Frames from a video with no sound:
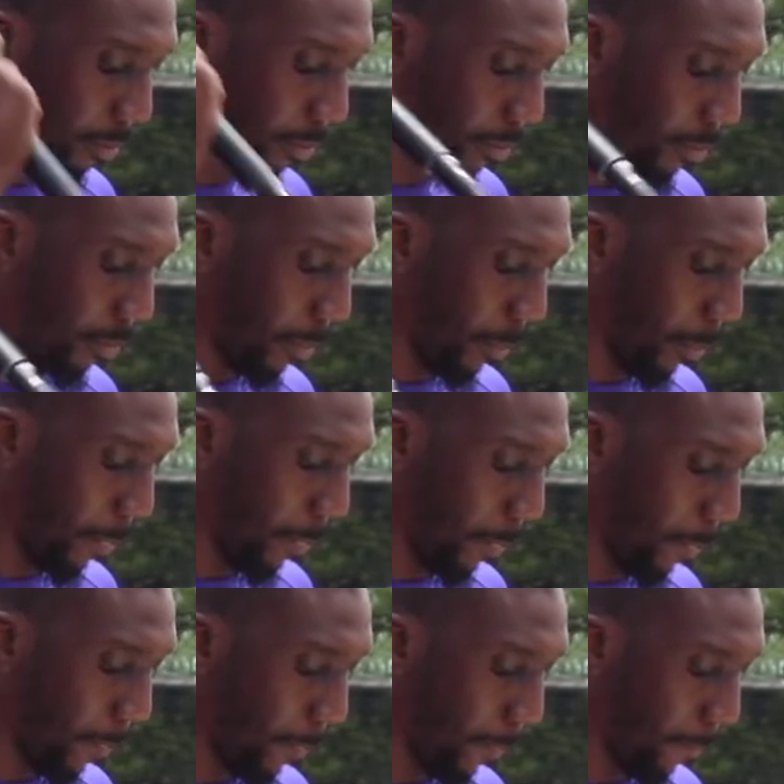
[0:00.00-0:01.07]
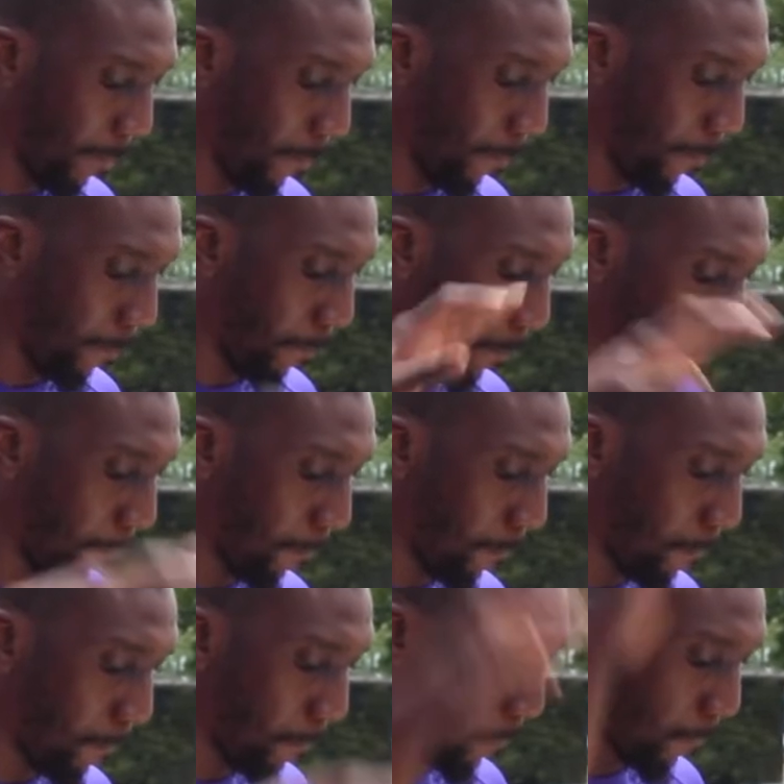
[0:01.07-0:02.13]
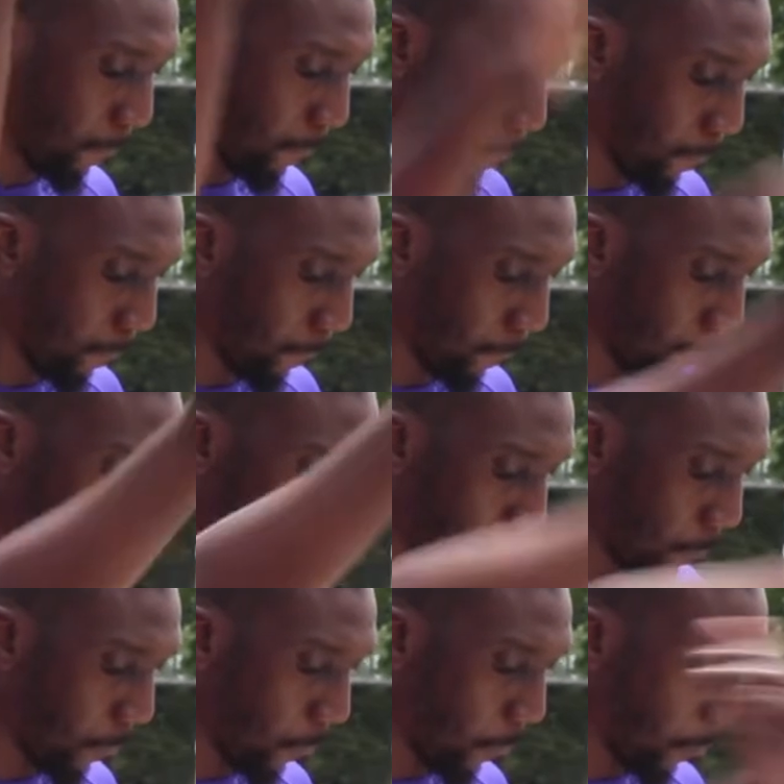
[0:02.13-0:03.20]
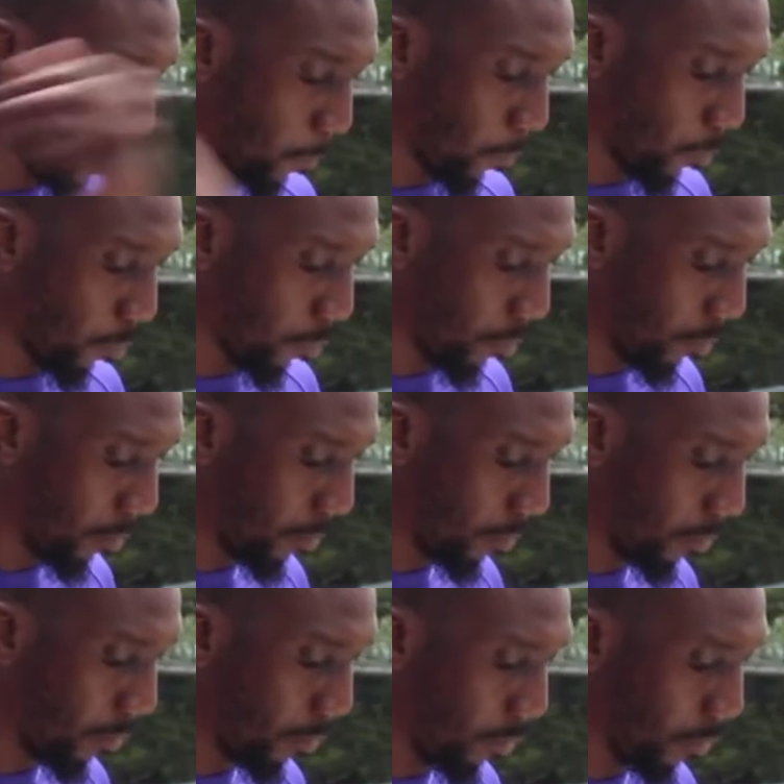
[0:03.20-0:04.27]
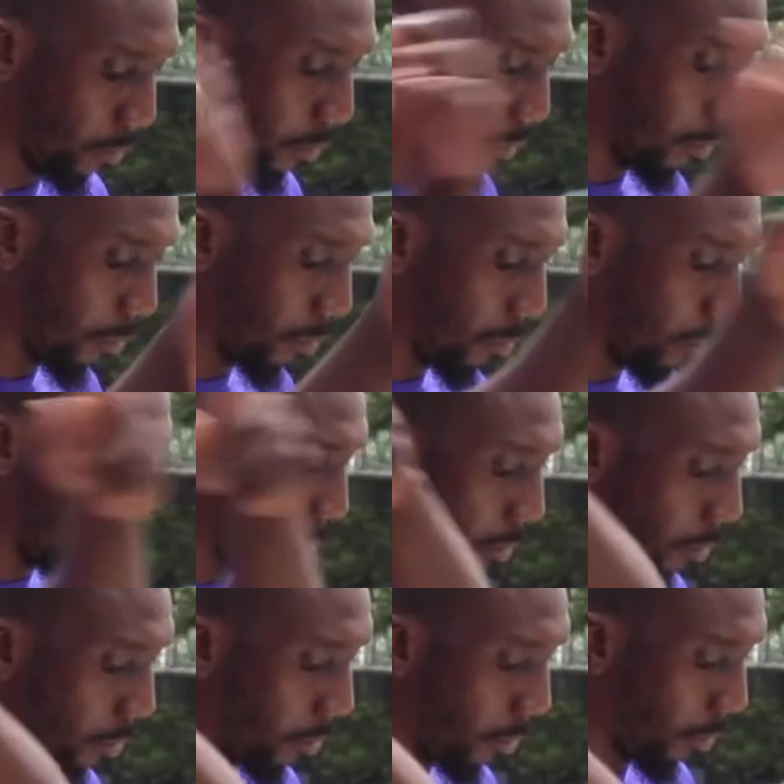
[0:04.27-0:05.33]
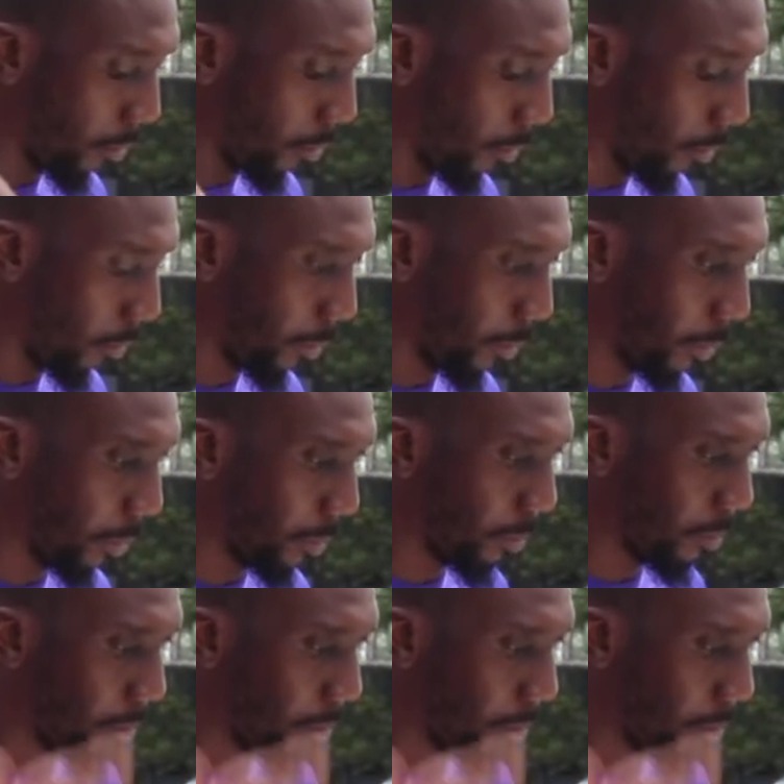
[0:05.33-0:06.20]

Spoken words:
(silent)